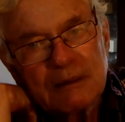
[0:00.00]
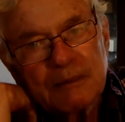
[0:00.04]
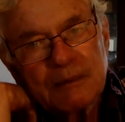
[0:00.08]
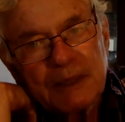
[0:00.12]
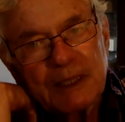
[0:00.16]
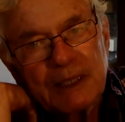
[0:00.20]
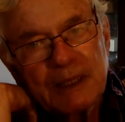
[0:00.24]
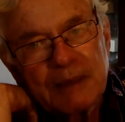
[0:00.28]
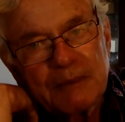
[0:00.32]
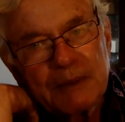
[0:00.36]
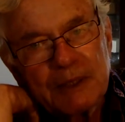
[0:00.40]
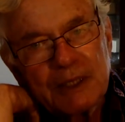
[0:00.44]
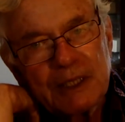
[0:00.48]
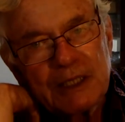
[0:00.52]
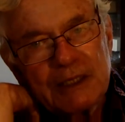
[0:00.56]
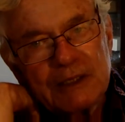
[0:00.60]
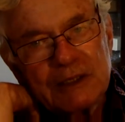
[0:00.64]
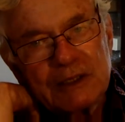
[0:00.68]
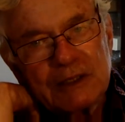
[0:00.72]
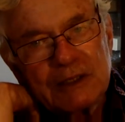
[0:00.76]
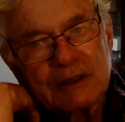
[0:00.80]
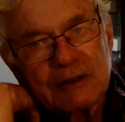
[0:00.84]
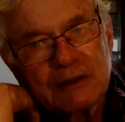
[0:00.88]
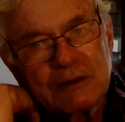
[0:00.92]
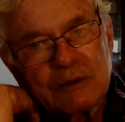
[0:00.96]

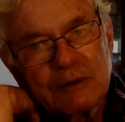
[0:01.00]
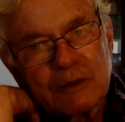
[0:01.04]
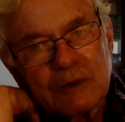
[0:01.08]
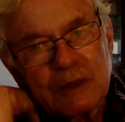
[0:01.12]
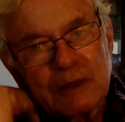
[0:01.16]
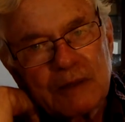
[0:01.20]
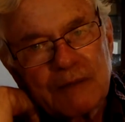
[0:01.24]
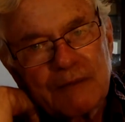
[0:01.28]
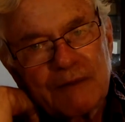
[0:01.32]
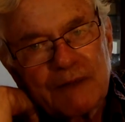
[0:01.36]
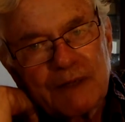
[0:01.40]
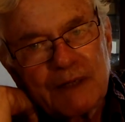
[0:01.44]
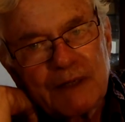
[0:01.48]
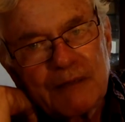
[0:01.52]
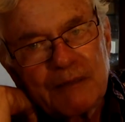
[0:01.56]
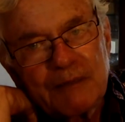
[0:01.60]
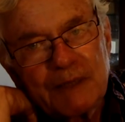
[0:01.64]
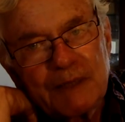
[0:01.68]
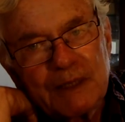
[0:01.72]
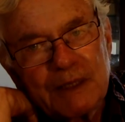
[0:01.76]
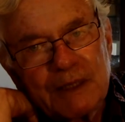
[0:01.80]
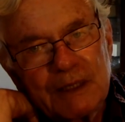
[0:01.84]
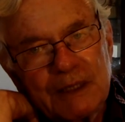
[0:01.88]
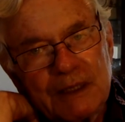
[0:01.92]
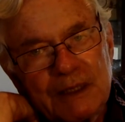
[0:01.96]
population of 25
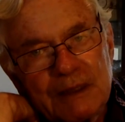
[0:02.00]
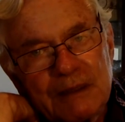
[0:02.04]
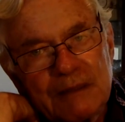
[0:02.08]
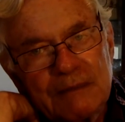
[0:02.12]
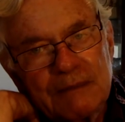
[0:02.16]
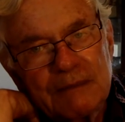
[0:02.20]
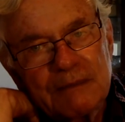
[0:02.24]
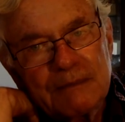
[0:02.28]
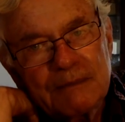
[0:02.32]
million.